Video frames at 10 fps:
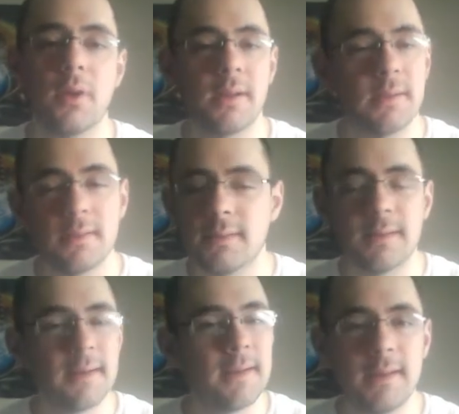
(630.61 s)
But
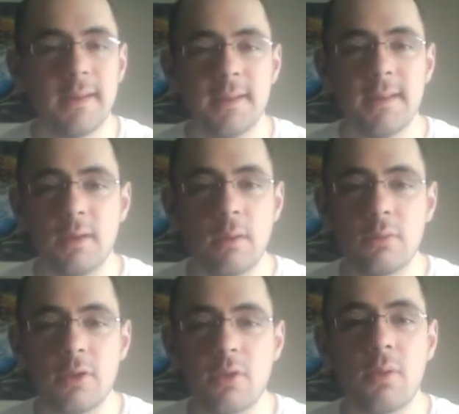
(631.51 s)
it
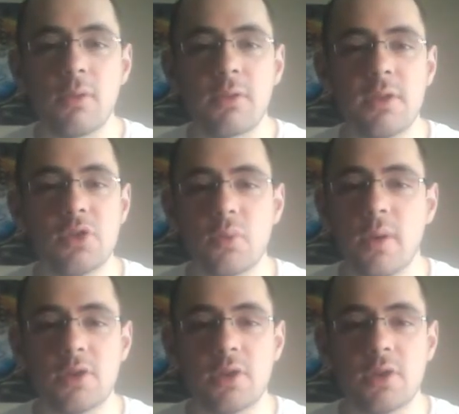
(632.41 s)
was just one of those
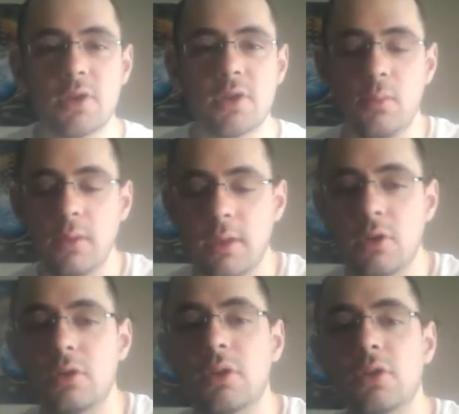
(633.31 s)
situations where he really
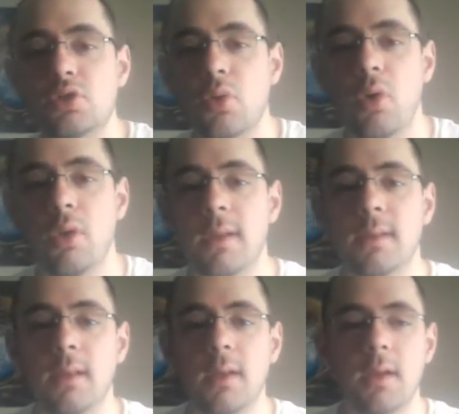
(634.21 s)
couldn't control
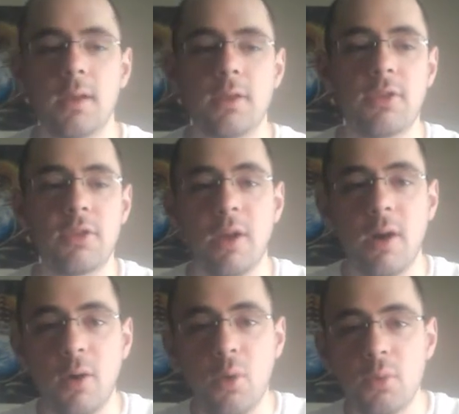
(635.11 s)
it.
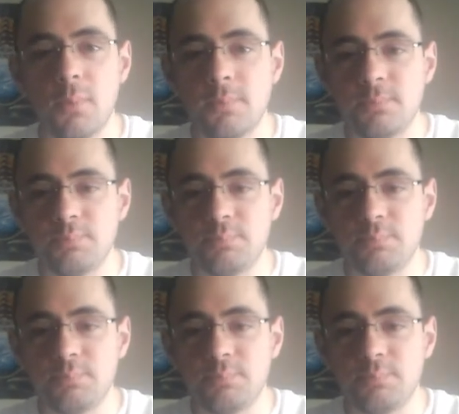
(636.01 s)
So